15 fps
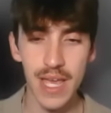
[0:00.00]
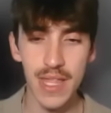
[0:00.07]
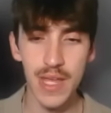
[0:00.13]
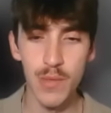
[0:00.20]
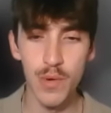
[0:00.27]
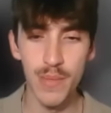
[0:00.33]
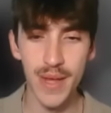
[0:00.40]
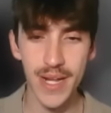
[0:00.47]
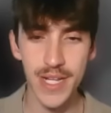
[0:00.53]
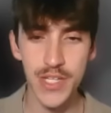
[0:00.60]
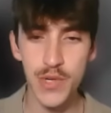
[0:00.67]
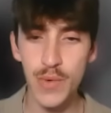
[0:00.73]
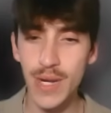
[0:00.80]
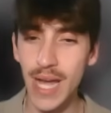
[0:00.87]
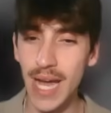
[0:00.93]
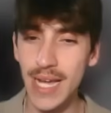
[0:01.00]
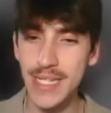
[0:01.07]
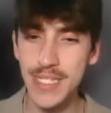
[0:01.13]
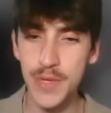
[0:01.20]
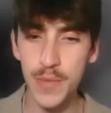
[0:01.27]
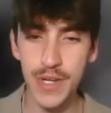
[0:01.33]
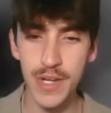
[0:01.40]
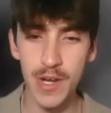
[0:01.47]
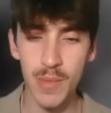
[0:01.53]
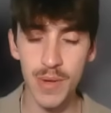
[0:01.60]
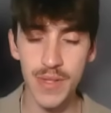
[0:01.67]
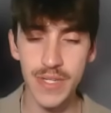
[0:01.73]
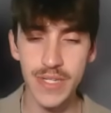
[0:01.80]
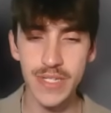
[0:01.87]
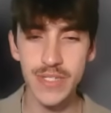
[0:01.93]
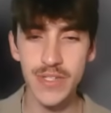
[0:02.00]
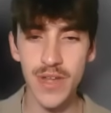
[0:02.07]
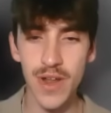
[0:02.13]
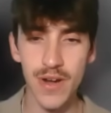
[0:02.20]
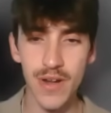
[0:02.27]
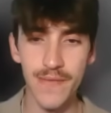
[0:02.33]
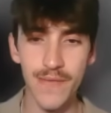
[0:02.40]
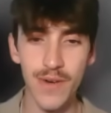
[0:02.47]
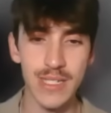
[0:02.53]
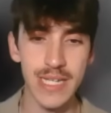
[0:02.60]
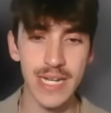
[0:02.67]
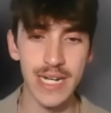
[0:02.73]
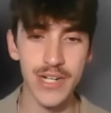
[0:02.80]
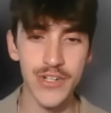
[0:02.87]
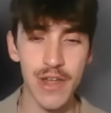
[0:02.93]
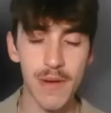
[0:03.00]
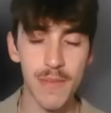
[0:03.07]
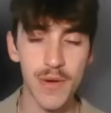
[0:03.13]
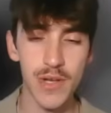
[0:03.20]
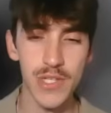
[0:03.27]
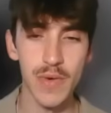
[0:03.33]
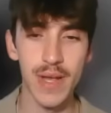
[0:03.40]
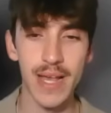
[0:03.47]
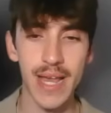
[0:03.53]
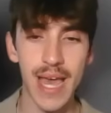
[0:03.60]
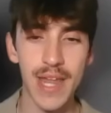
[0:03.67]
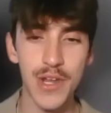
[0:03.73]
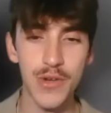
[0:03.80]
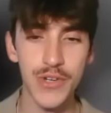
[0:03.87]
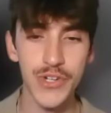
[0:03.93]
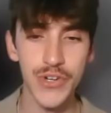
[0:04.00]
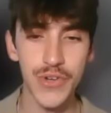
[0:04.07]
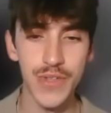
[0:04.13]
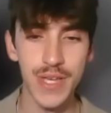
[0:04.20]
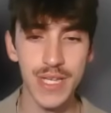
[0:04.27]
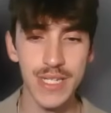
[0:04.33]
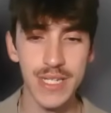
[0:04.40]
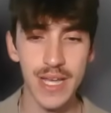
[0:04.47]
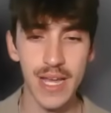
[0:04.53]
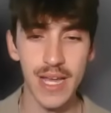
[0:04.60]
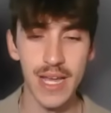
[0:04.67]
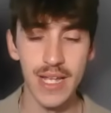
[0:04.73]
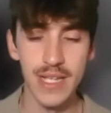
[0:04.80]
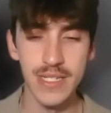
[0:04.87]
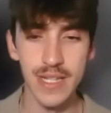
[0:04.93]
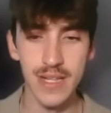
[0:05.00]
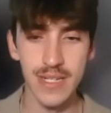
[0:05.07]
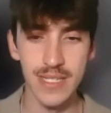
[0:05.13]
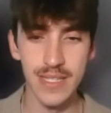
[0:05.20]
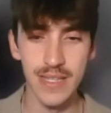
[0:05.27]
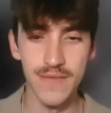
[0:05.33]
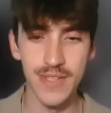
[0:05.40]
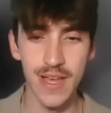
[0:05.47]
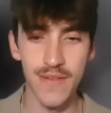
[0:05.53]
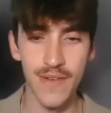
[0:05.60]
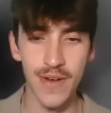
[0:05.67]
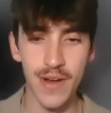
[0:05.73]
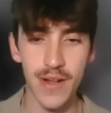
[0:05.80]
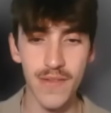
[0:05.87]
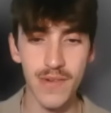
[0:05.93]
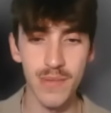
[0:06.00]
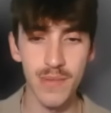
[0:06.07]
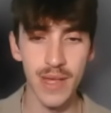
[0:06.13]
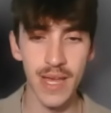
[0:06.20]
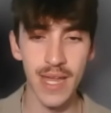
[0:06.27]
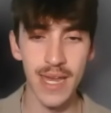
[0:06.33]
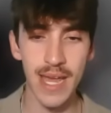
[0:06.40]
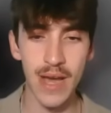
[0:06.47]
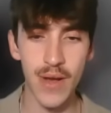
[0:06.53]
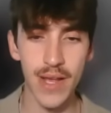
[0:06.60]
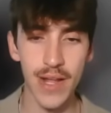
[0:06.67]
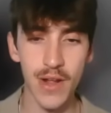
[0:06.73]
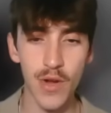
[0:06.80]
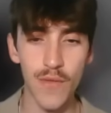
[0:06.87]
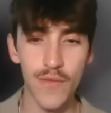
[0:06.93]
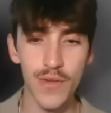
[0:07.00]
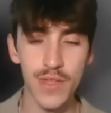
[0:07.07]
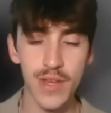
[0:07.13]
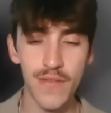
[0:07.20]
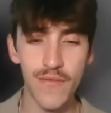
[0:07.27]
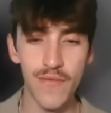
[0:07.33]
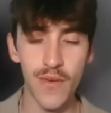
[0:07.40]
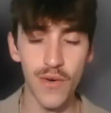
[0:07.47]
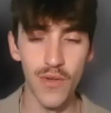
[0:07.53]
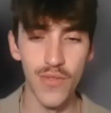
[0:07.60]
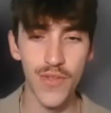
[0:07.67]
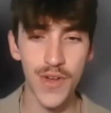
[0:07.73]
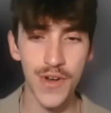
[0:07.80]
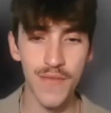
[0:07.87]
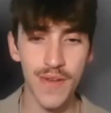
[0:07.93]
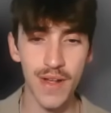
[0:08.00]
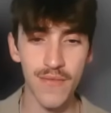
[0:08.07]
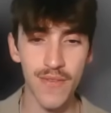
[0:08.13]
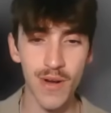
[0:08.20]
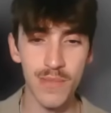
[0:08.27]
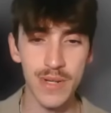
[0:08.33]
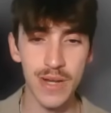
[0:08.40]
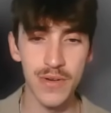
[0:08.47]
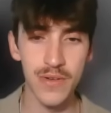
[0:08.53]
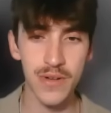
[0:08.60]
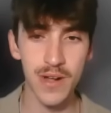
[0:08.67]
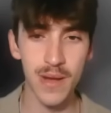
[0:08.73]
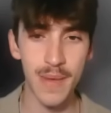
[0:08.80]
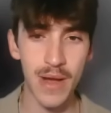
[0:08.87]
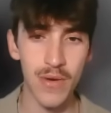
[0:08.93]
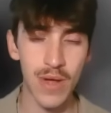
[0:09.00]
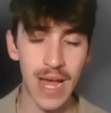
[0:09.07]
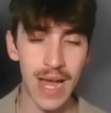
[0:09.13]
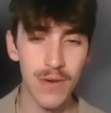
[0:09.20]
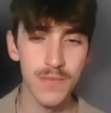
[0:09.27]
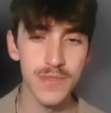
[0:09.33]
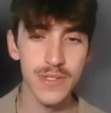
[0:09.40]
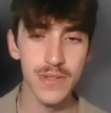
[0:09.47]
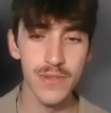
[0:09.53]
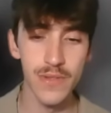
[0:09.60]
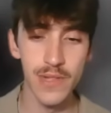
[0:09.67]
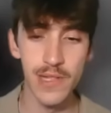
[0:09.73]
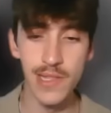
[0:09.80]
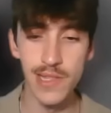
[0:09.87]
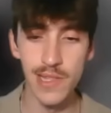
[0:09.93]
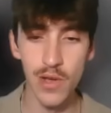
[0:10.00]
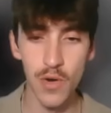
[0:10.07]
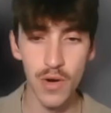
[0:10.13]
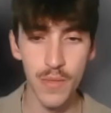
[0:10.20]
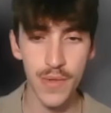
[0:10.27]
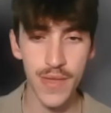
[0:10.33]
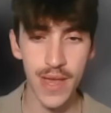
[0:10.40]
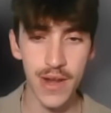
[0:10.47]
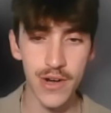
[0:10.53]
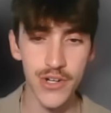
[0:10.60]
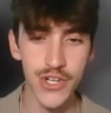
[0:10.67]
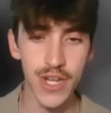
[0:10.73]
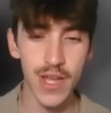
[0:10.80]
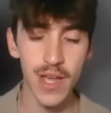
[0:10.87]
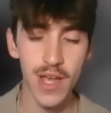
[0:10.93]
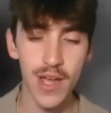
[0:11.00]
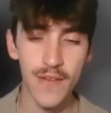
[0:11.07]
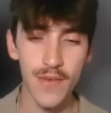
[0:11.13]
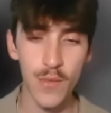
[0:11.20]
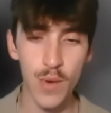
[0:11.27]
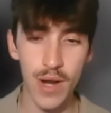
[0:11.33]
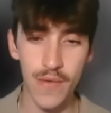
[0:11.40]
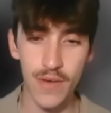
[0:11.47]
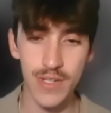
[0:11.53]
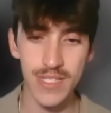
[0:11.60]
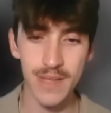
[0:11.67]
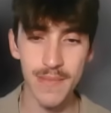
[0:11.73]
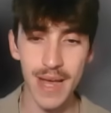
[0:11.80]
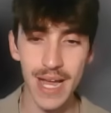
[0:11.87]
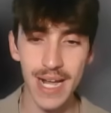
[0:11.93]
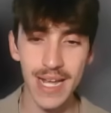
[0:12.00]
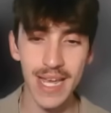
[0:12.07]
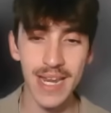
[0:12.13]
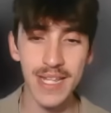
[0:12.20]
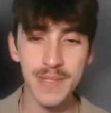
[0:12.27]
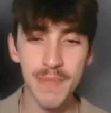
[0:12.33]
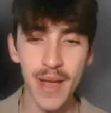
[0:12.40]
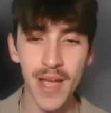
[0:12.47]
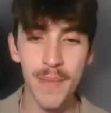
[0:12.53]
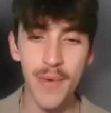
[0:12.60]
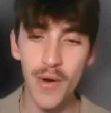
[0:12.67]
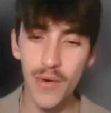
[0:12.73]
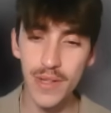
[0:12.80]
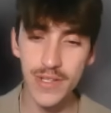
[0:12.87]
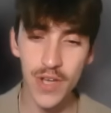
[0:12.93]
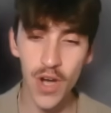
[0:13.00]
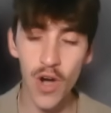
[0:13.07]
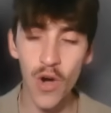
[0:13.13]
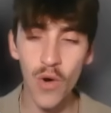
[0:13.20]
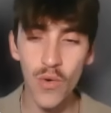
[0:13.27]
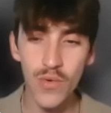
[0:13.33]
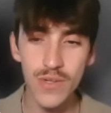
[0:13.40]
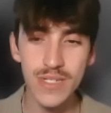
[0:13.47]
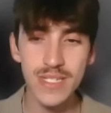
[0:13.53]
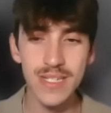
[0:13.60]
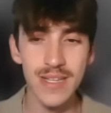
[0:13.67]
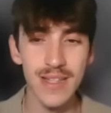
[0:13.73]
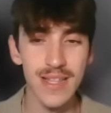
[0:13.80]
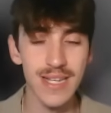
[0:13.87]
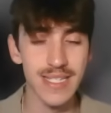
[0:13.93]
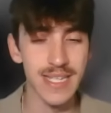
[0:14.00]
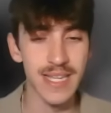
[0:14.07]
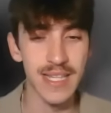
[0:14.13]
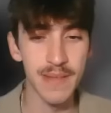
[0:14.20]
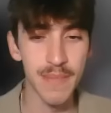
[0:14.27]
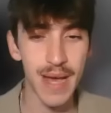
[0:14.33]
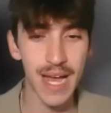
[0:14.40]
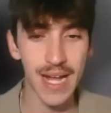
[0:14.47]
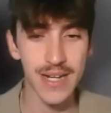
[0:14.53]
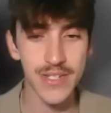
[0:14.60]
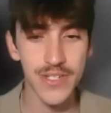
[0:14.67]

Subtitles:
They will make it to an Icy Wind here, but this is not enough for a second Shadow Ball, so I can no-shield this. Steelix lives that very comfortably, and now I can go for the full Thunderfang farm down, come out absolutely loaded with energy for whatever's in the back, and it's my opponent's own Steelix in the back.